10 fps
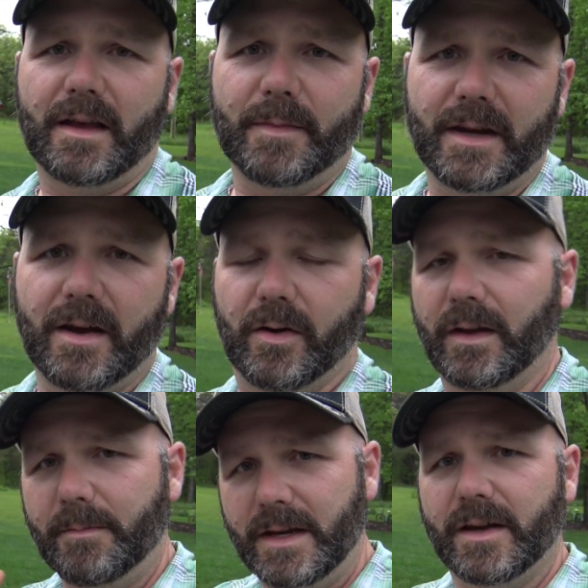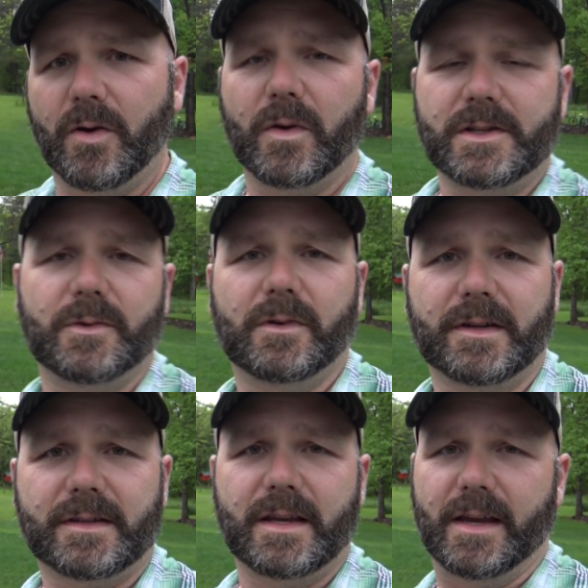Let me know. Let me know what you want
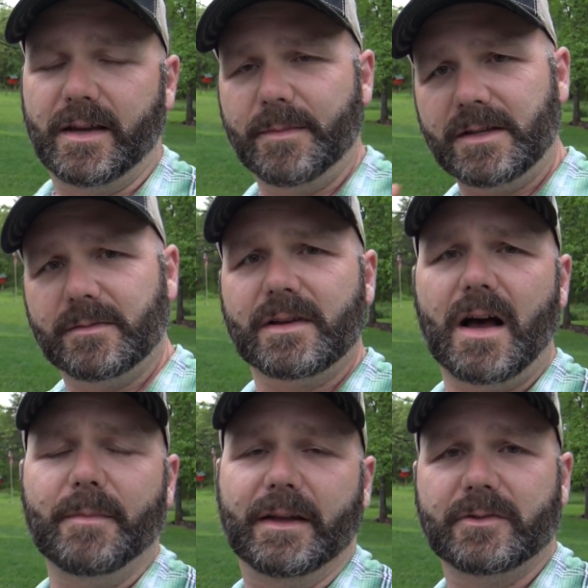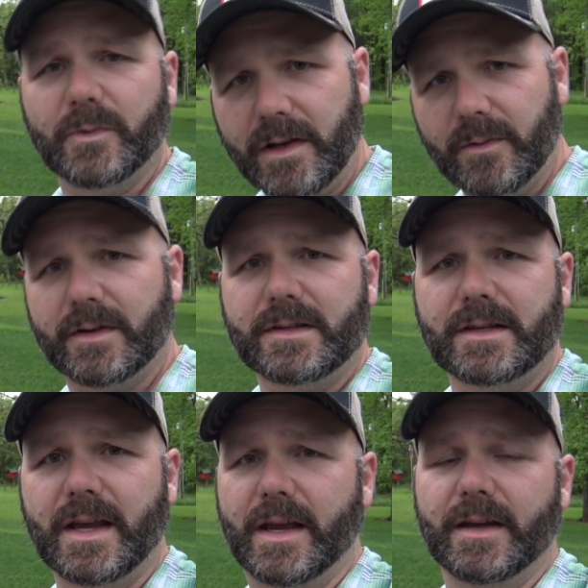to see. Give me some comments. What do you want to
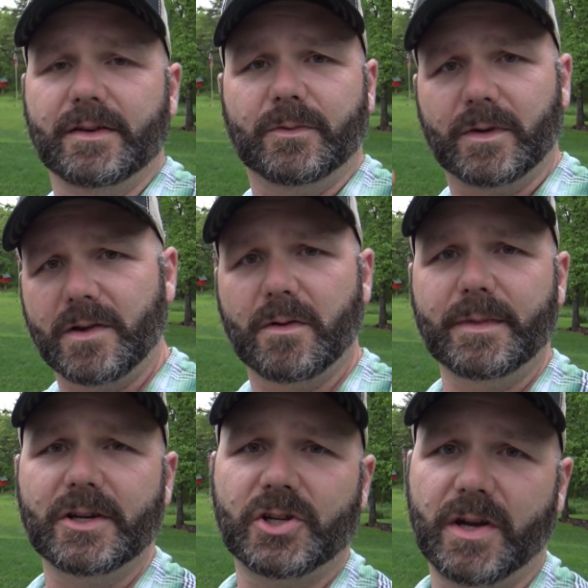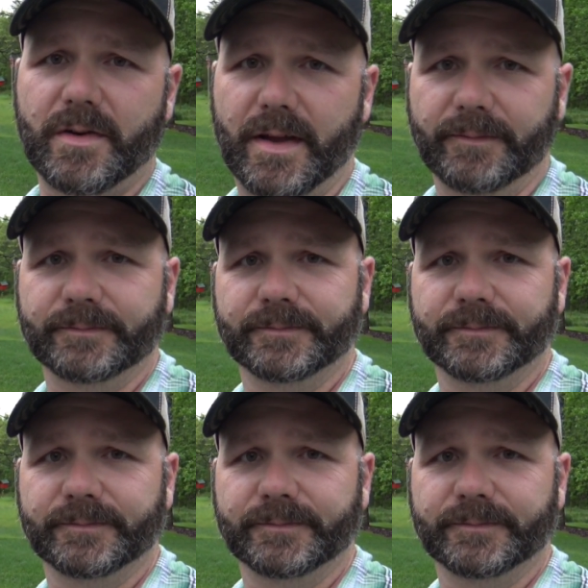see? What do you want me to show you?